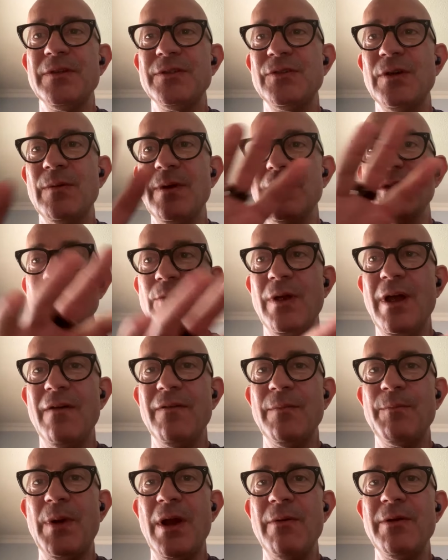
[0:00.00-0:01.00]
streamline. So we have
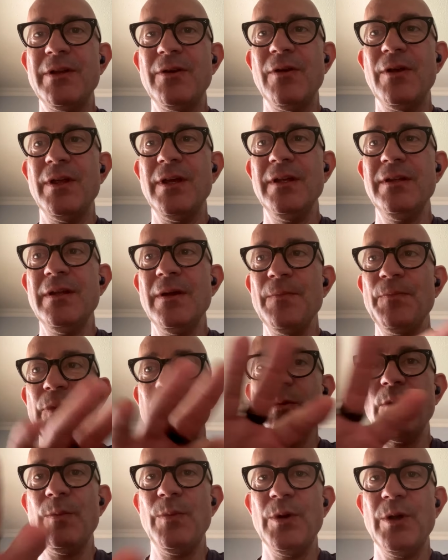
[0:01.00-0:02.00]
a private credit,
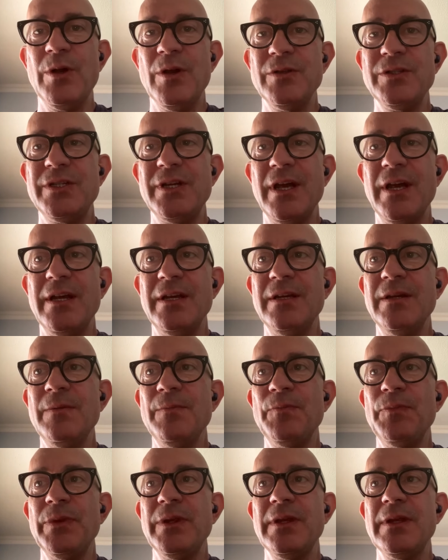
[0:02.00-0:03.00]
we put it on chain,
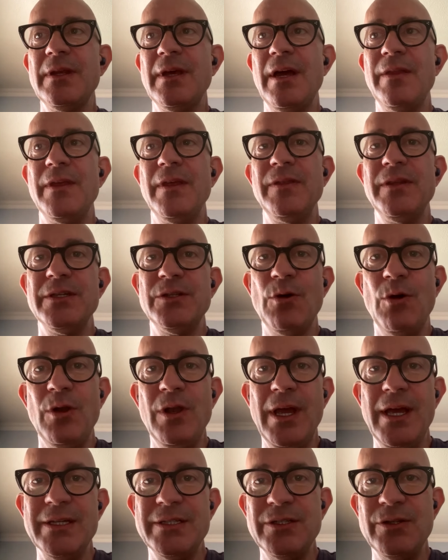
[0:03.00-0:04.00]
and then this
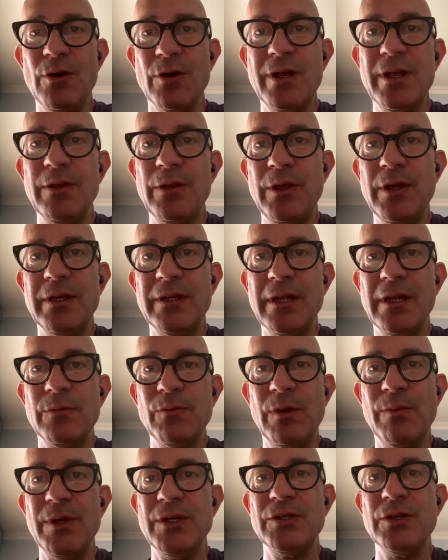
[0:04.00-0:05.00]
whole S token thing that
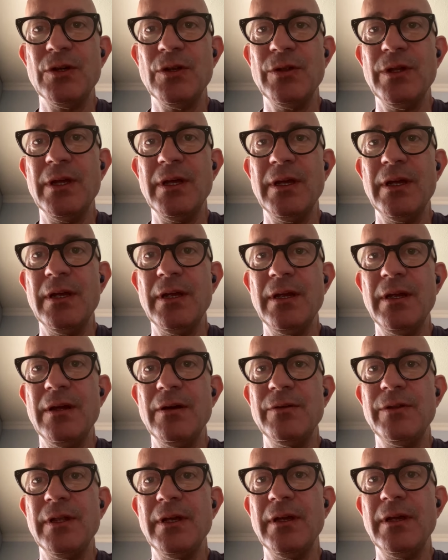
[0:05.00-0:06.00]
we mentioned on
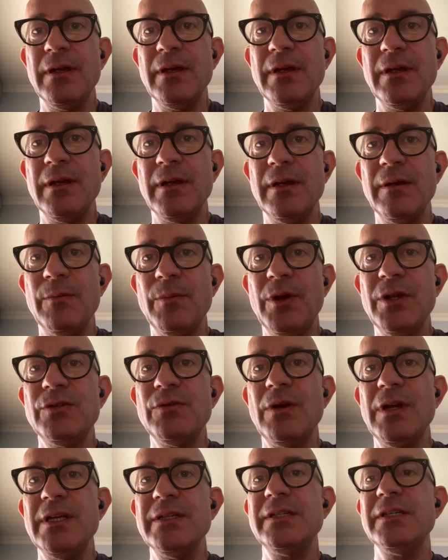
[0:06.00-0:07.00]
the press
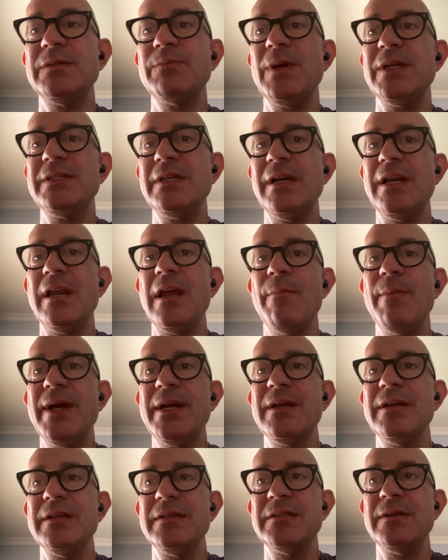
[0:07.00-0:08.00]
release is basically a
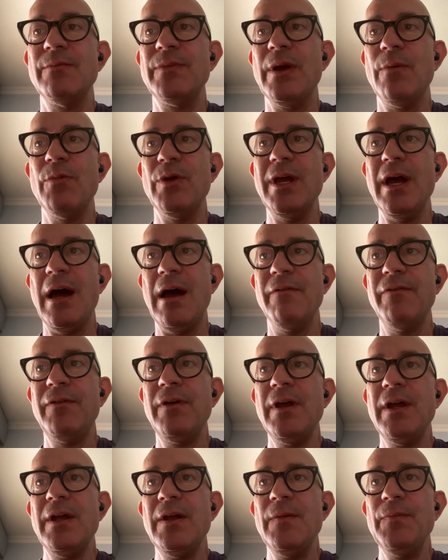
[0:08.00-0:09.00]
mechanism that we have
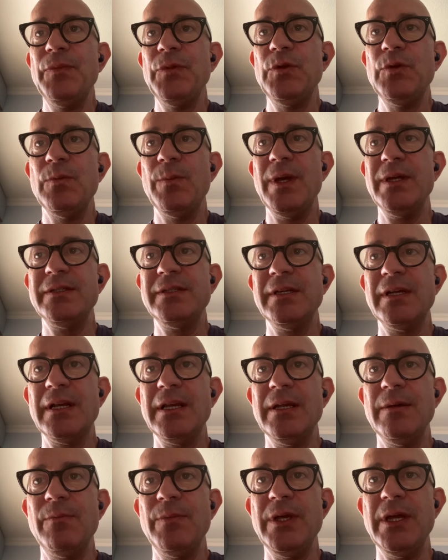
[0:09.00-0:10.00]
to
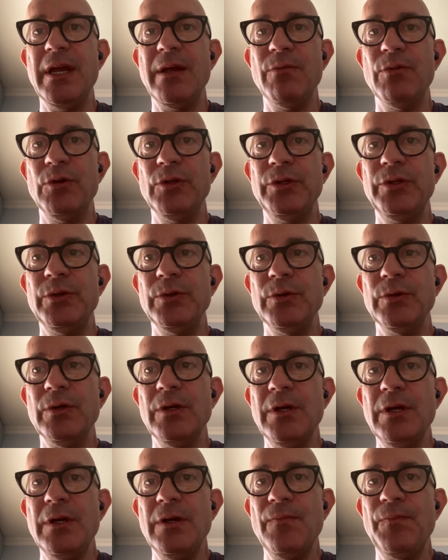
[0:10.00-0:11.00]
basically be able to
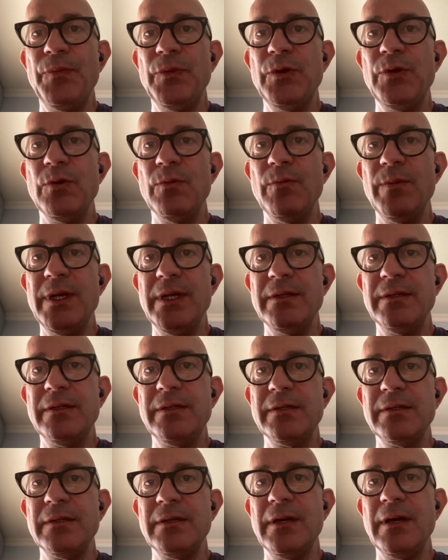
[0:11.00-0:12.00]

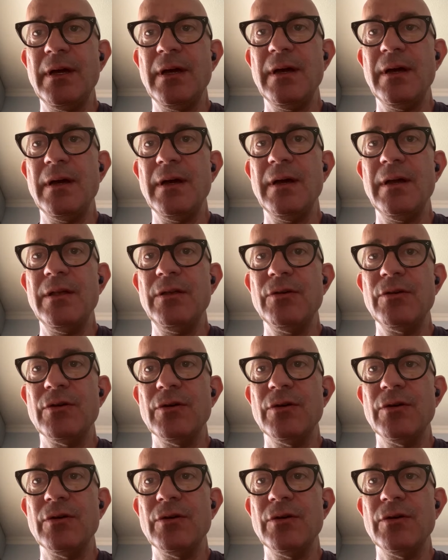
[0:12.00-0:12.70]
mint a